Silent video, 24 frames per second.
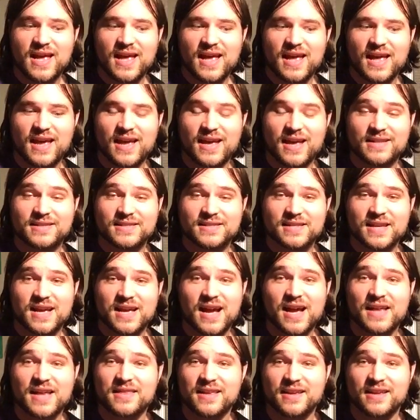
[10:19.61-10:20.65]
and
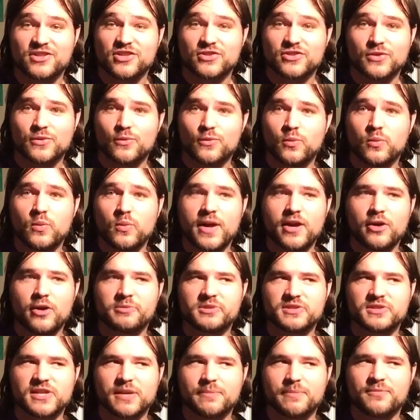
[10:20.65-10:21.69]
I think it just way
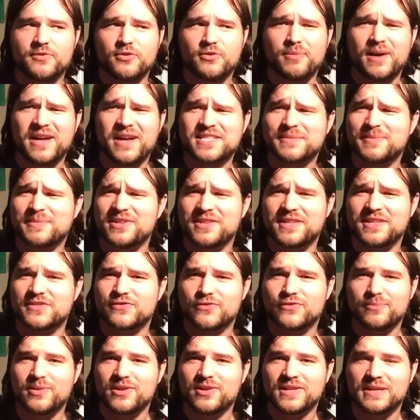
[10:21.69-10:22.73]
opens up your possibilities
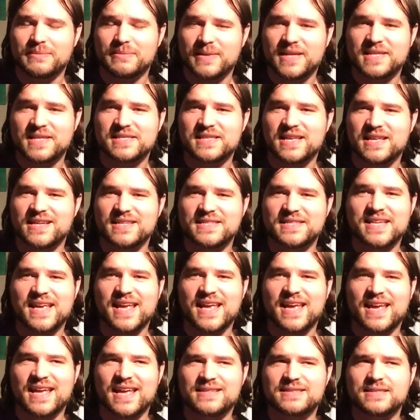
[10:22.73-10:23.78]
for building bass lines
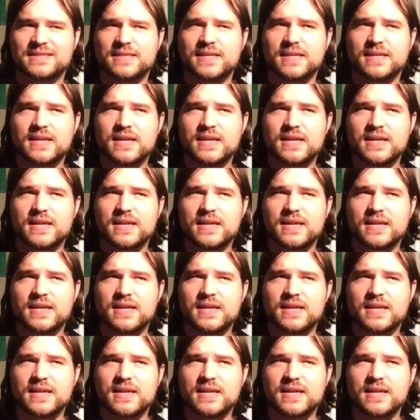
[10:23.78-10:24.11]
and